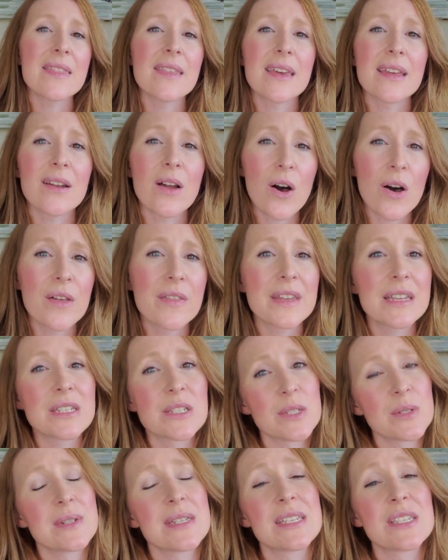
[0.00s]
then all they
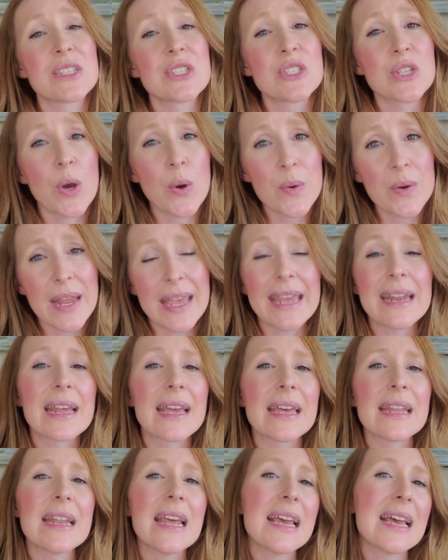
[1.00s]
do is donate
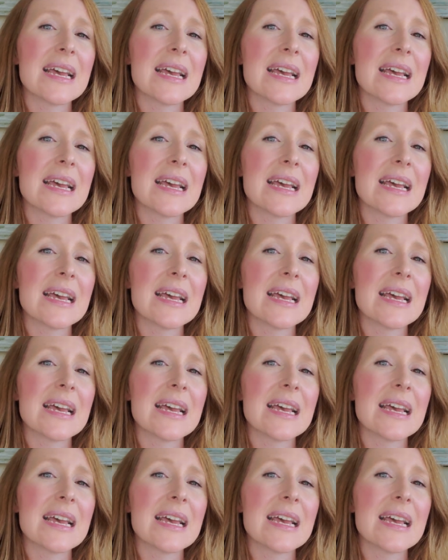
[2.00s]
it.